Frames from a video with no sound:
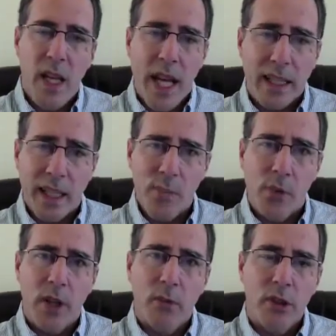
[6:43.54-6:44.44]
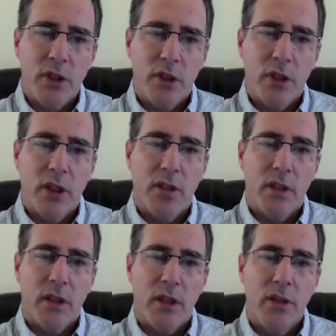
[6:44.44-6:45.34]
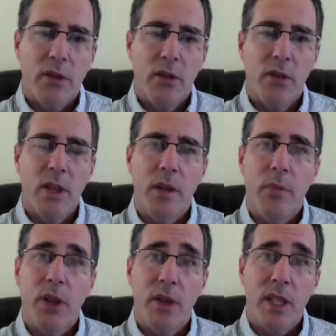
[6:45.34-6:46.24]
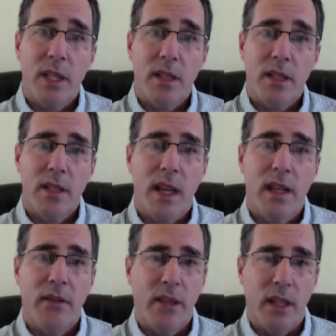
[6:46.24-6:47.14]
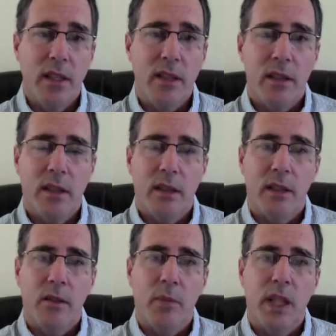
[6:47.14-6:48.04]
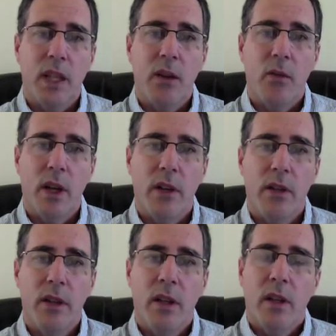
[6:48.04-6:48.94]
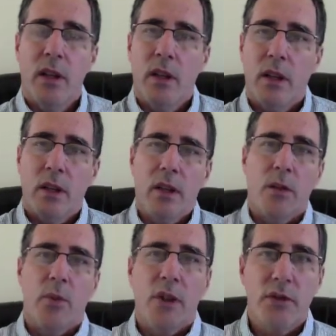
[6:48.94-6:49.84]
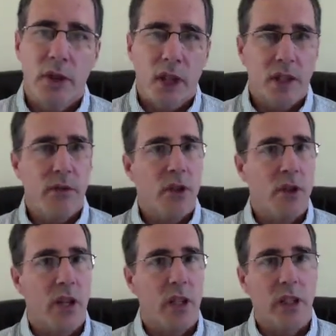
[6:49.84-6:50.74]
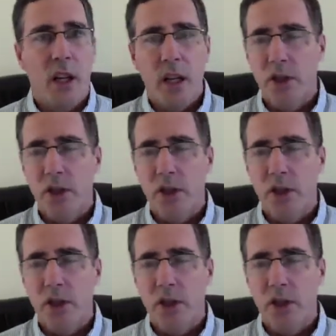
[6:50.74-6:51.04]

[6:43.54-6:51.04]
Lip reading: At this point, we'll turn to the empiricist side of things, beginning with the British philosopher John Locke.